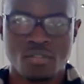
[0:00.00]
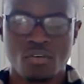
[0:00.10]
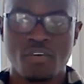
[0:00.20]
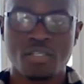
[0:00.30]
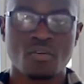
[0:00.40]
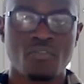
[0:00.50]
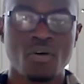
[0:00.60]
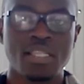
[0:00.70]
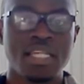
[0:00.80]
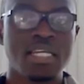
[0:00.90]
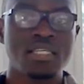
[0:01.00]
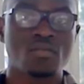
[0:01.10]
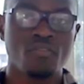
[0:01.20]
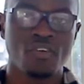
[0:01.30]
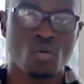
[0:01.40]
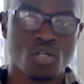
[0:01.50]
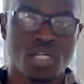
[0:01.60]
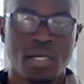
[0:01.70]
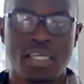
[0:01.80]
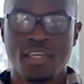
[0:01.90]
So first of all, they dissolve in water,